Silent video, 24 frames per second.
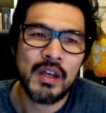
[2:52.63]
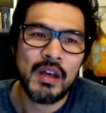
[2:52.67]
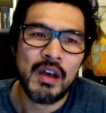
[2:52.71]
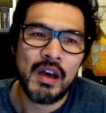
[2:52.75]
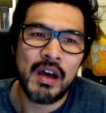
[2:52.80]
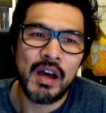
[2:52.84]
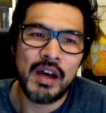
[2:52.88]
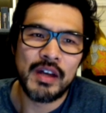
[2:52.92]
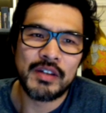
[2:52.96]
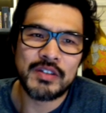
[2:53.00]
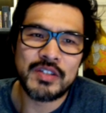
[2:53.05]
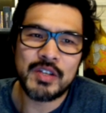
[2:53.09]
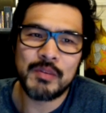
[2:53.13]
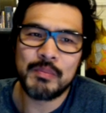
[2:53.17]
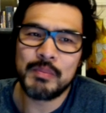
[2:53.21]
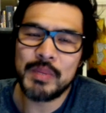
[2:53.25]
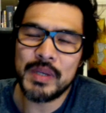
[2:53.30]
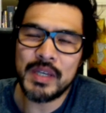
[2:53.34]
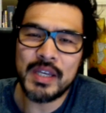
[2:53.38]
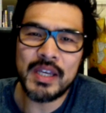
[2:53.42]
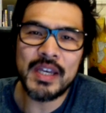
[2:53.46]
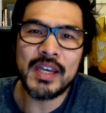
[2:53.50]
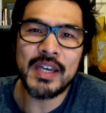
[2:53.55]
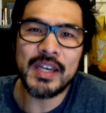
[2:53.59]
to
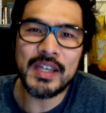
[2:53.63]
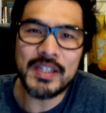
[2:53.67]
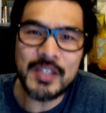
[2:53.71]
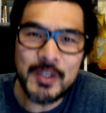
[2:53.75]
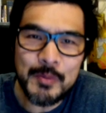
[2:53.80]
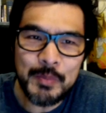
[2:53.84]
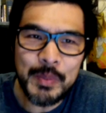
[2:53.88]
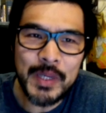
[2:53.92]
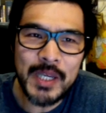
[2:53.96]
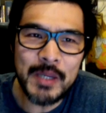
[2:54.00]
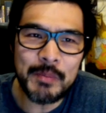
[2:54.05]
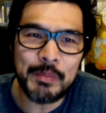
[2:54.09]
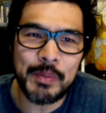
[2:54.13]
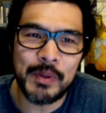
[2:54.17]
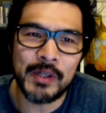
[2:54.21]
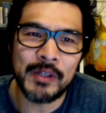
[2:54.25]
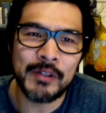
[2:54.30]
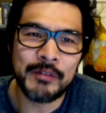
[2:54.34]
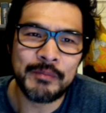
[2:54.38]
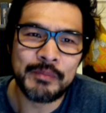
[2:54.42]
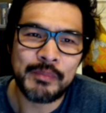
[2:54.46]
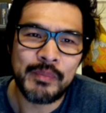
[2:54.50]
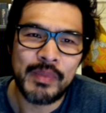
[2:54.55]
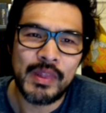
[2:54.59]
be His
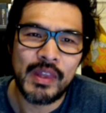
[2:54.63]
people